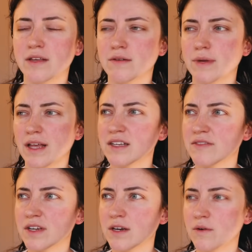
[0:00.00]
either in my last
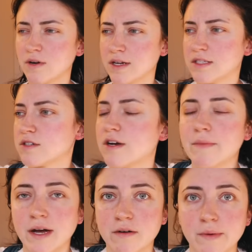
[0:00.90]
video or on
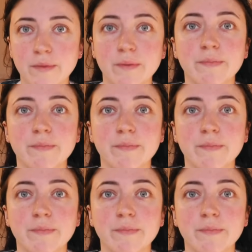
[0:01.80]
Instagram. I don't remember.